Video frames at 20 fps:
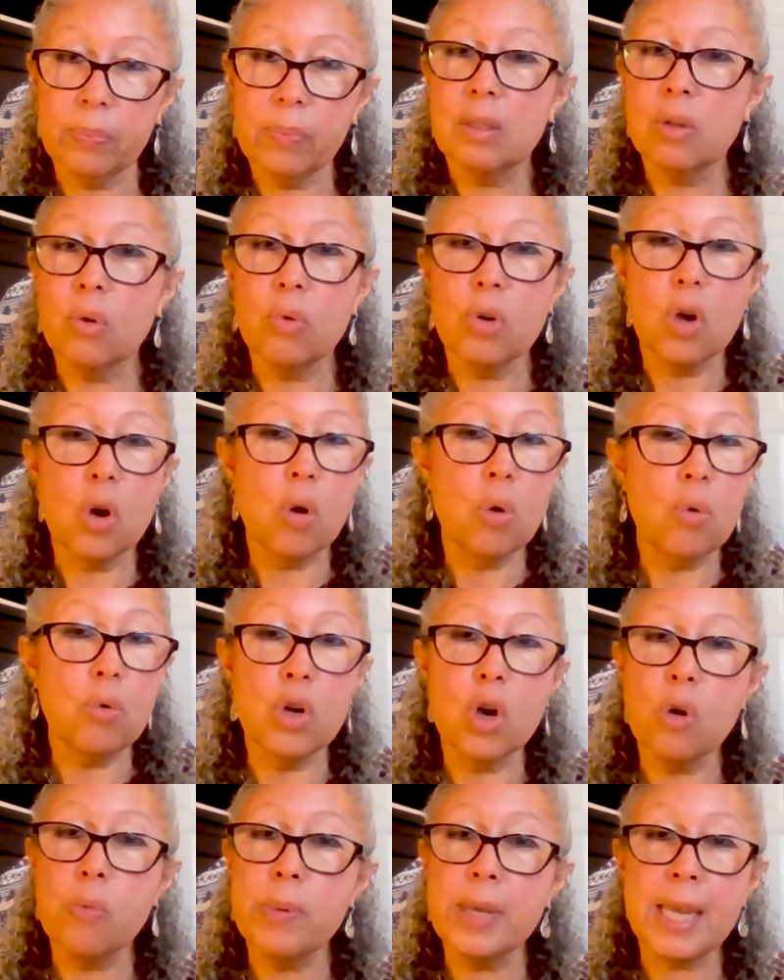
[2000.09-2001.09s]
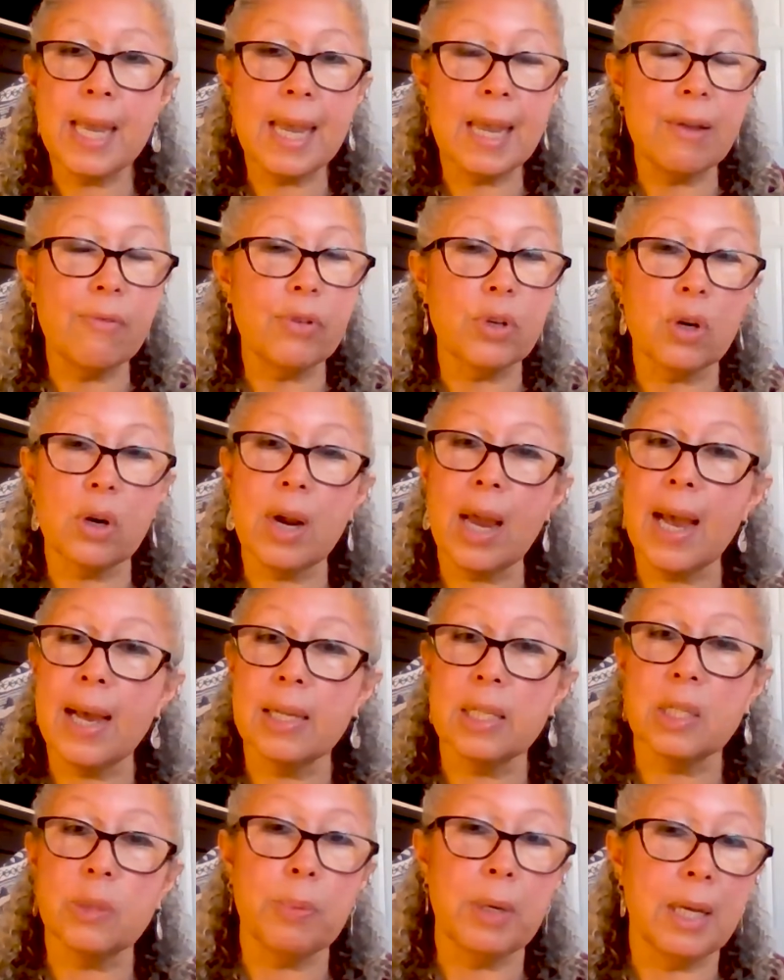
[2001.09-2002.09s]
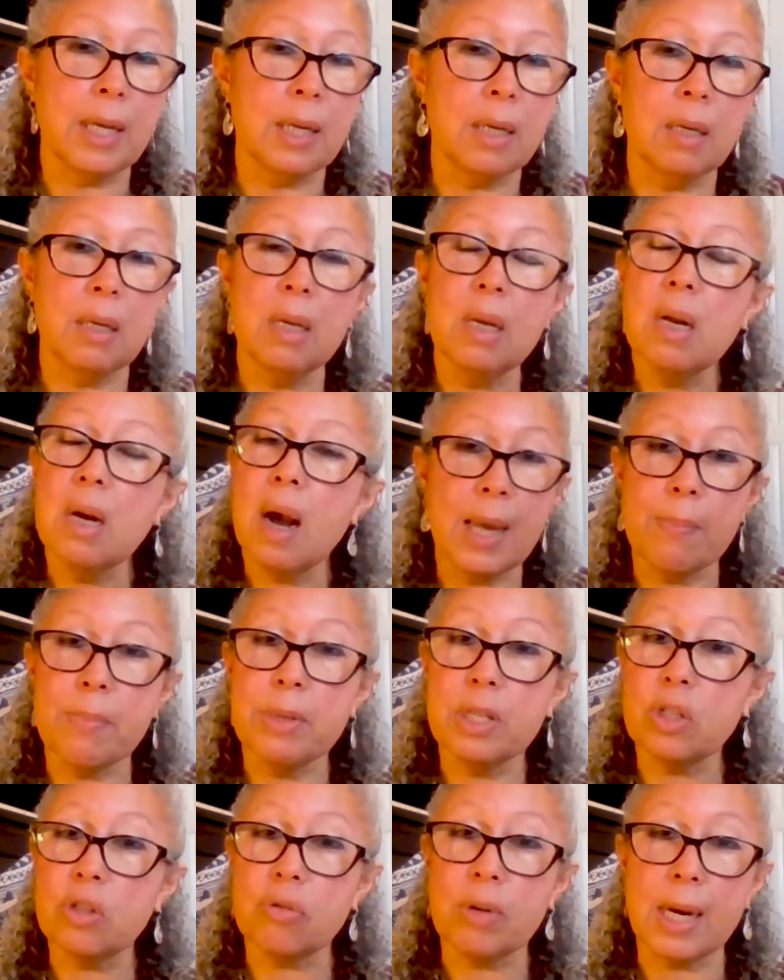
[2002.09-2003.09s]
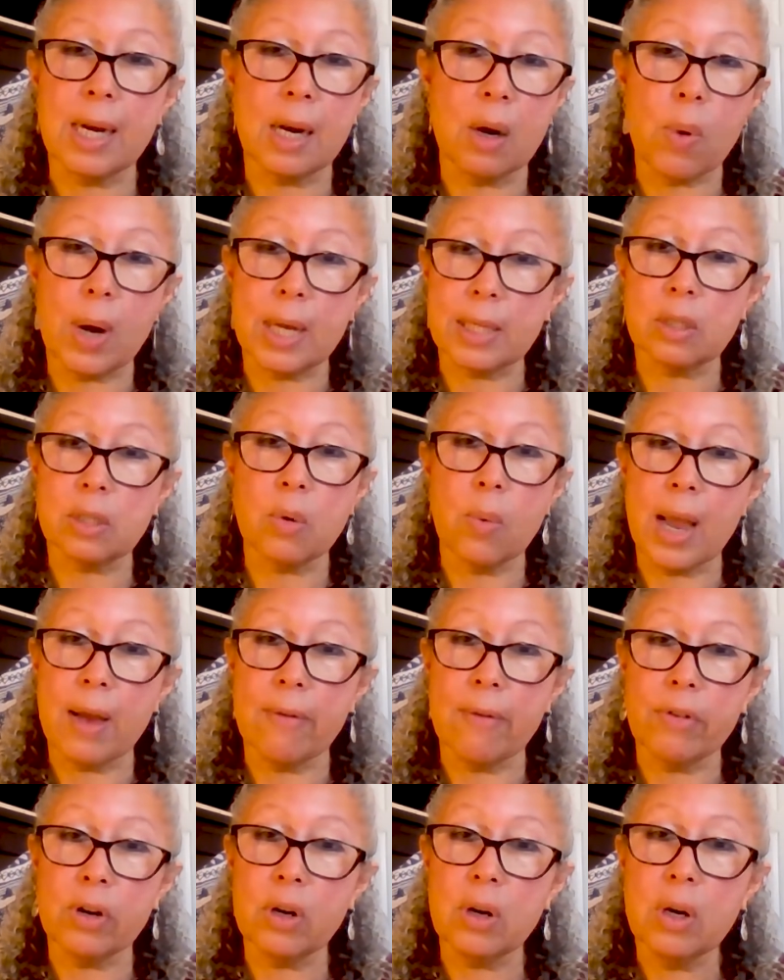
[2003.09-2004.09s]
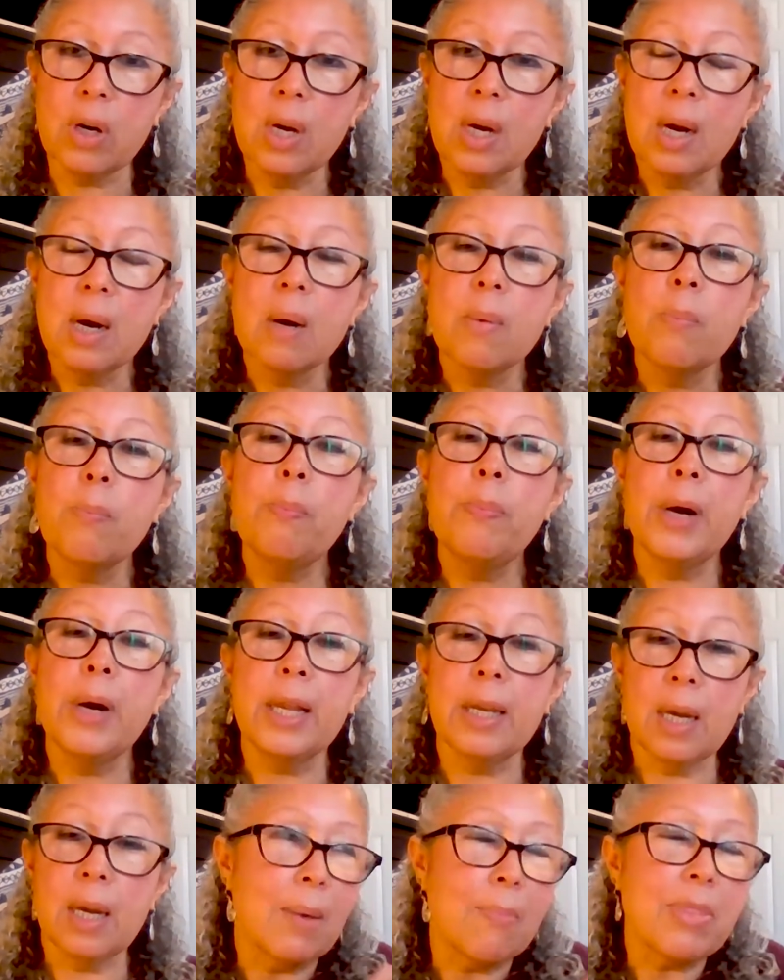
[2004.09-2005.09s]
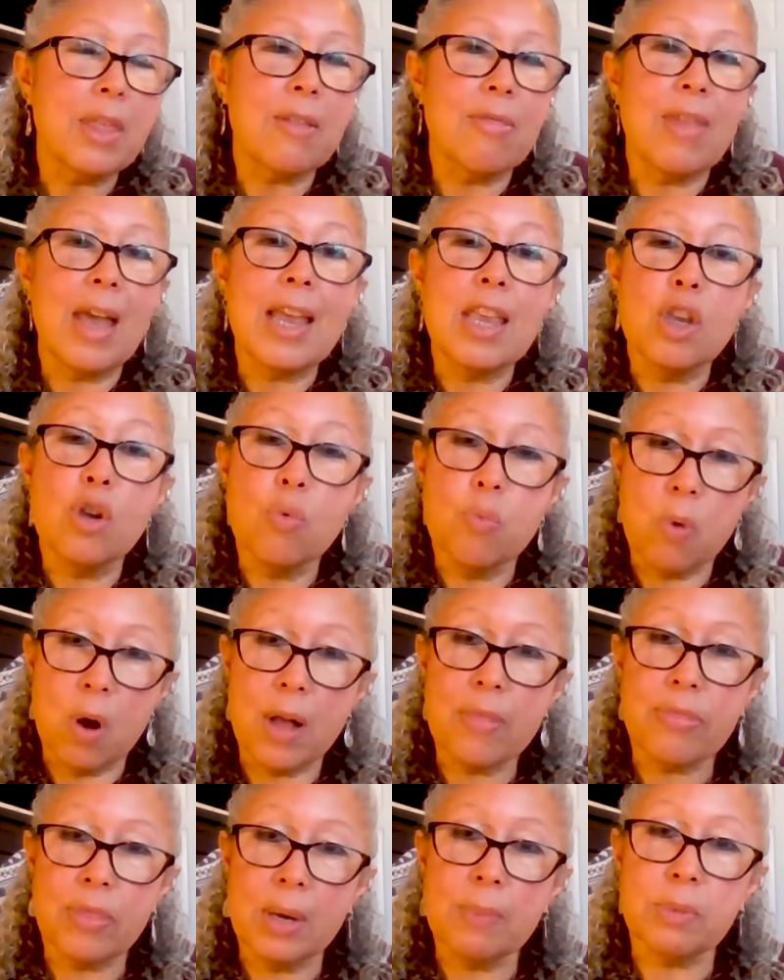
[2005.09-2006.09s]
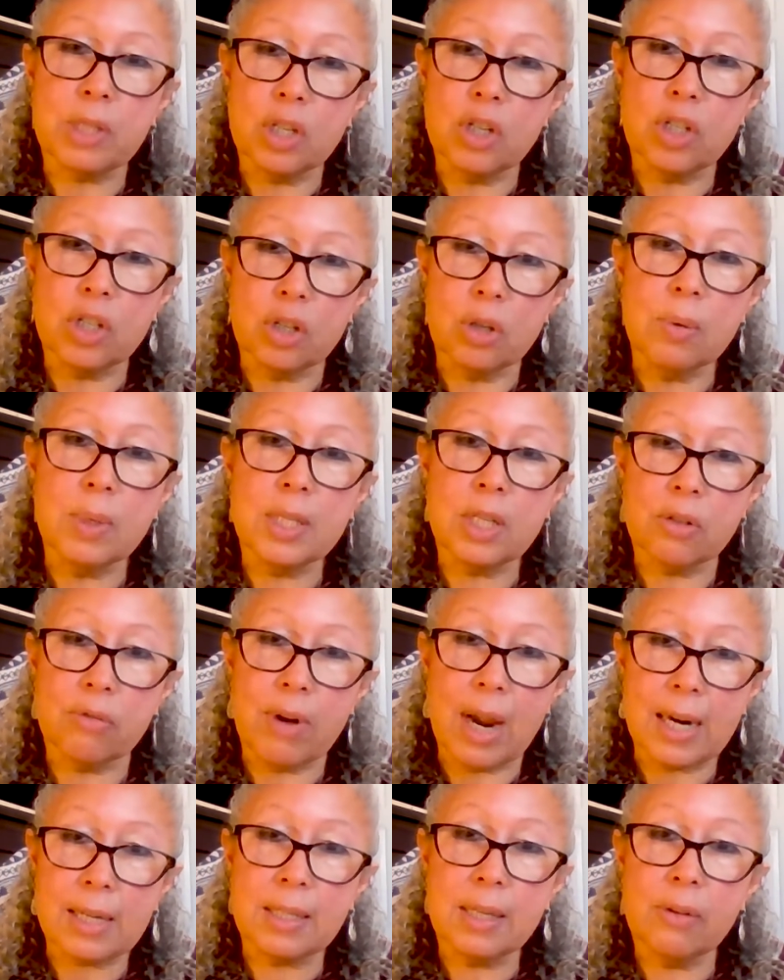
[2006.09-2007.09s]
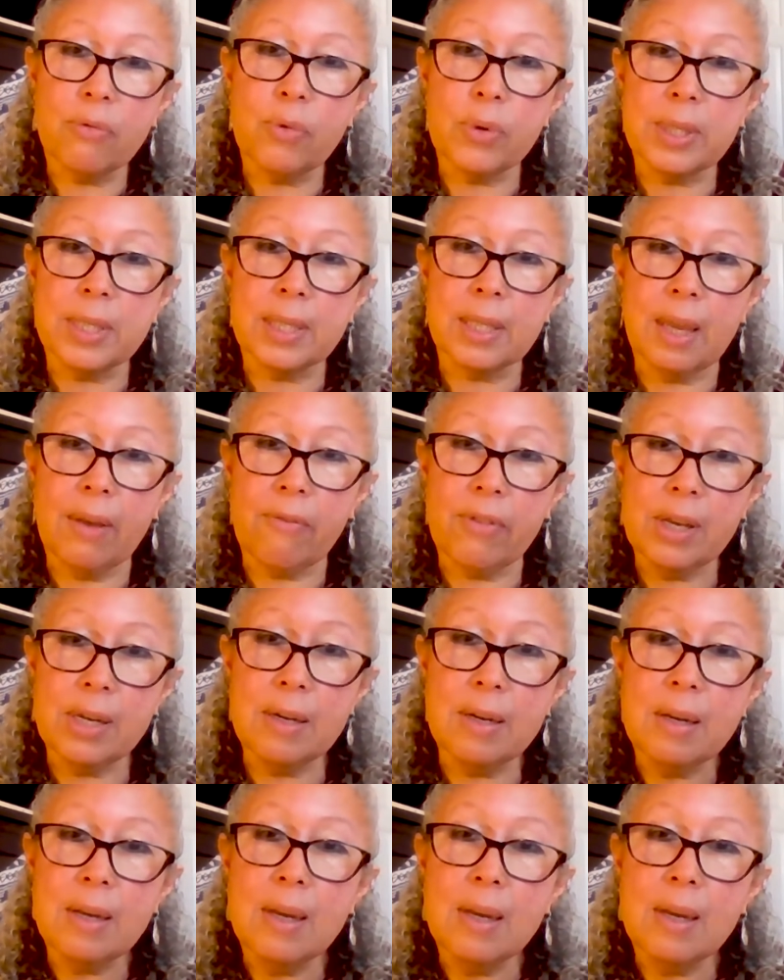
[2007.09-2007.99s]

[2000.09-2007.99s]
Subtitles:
So no behavior has been demonstrated whatsoever, but something that you want them to do, a directive was given